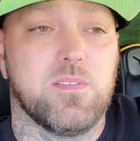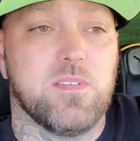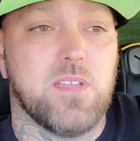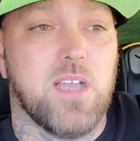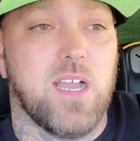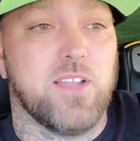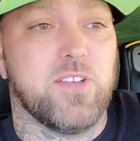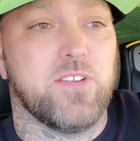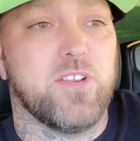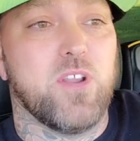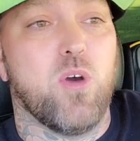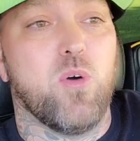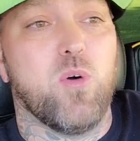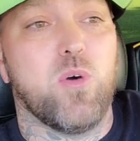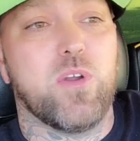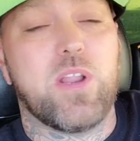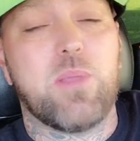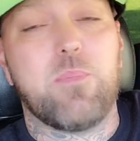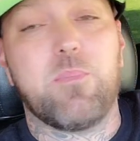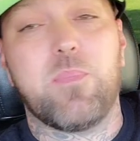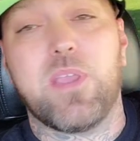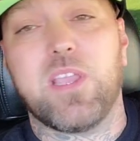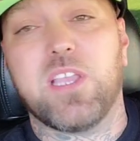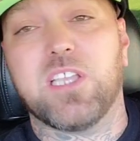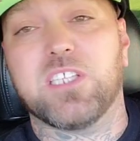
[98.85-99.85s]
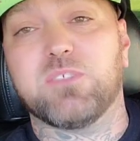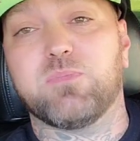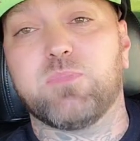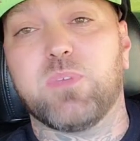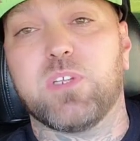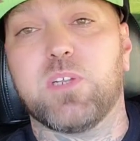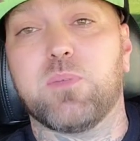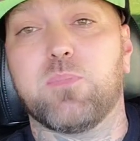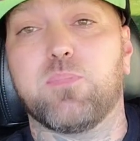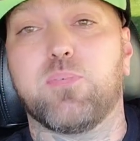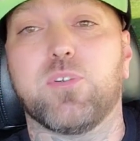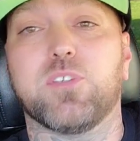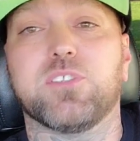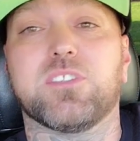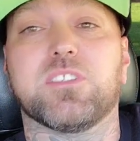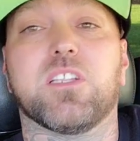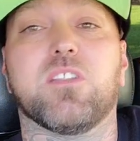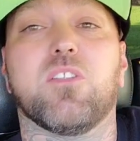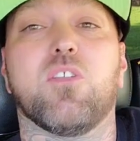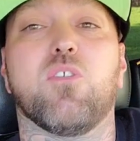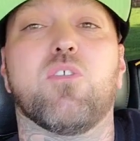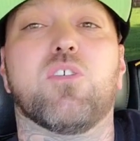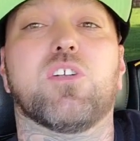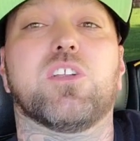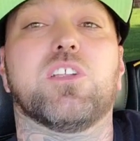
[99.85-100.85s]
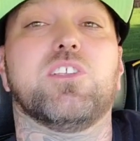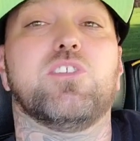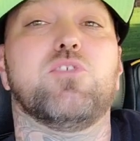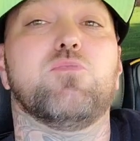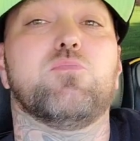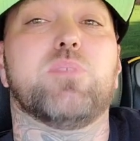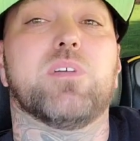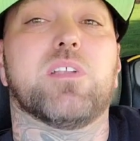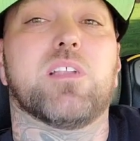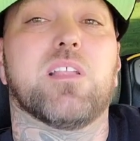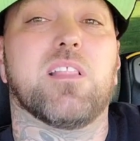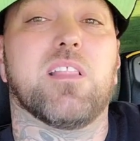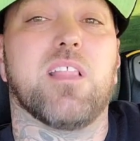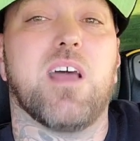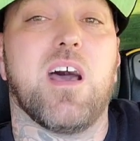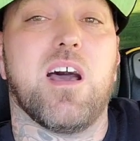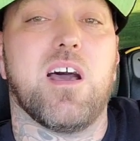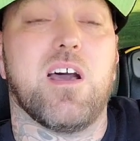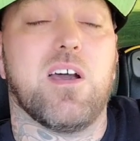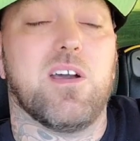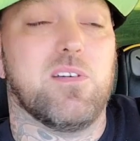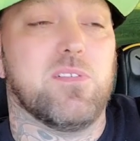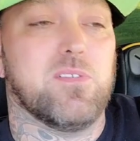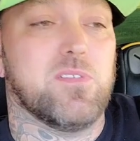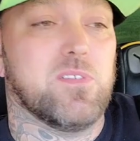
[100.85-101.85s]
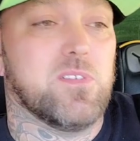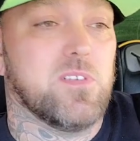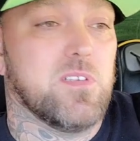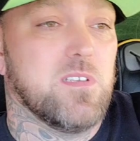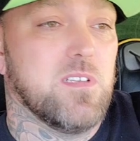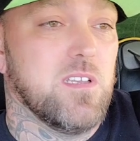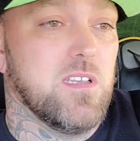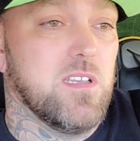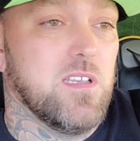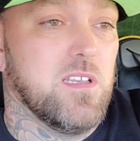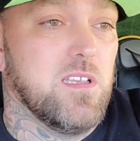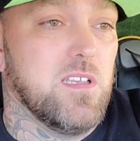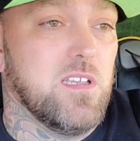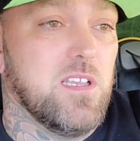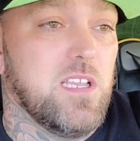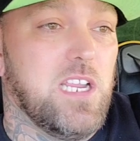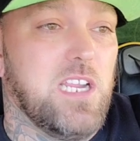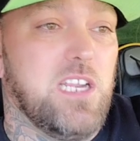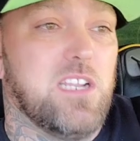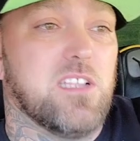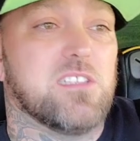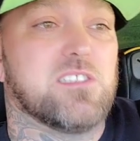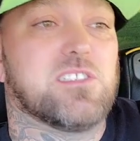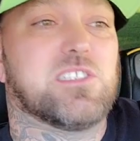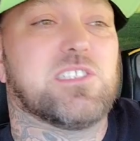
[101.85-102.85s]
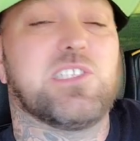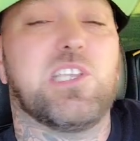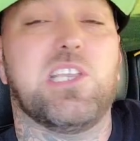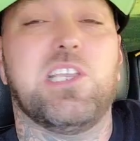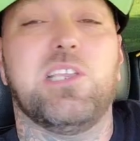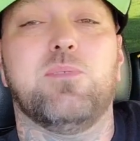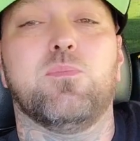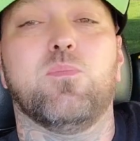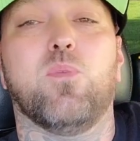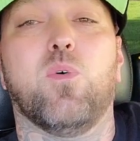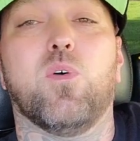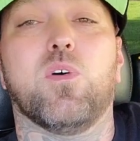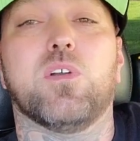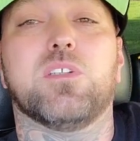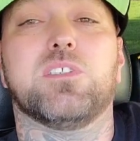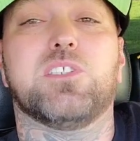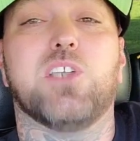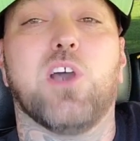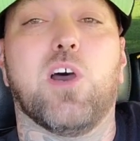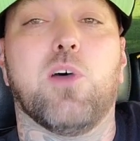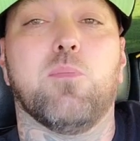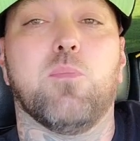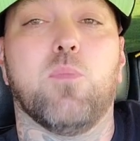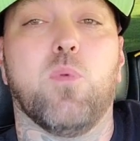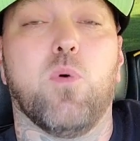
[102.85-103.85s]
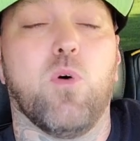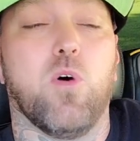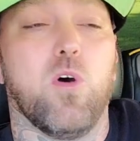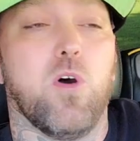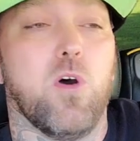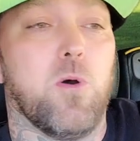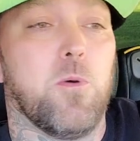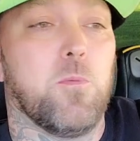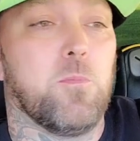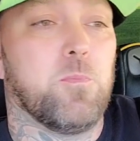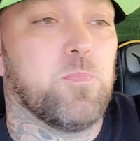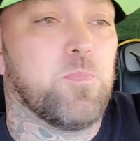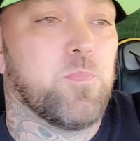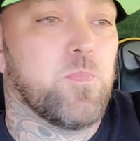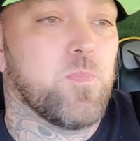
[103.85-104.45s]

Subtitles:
Not knowing that man's been in prison longer than you've been alive. He done seen more and done more.